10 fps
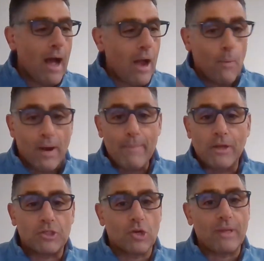I want to
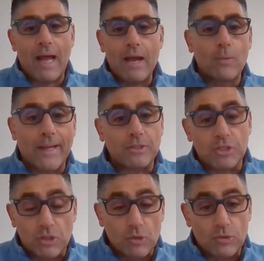make sure that I don't get
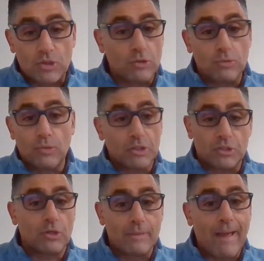sued to a
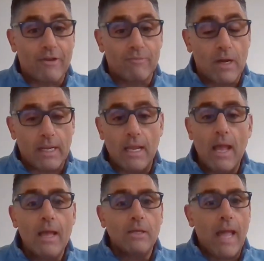certain amount of money,
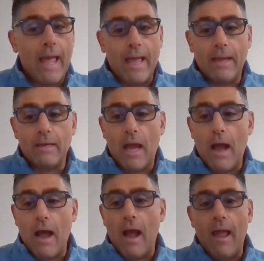and
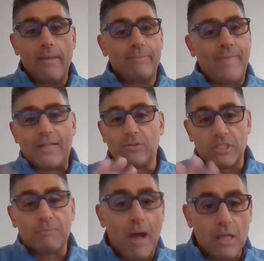that's what
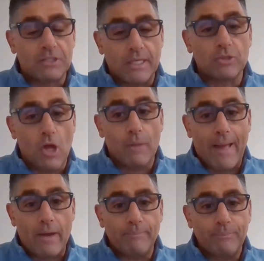this policy is all
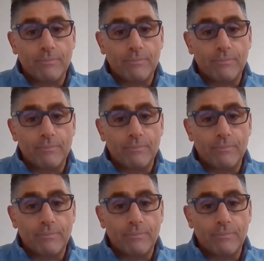about,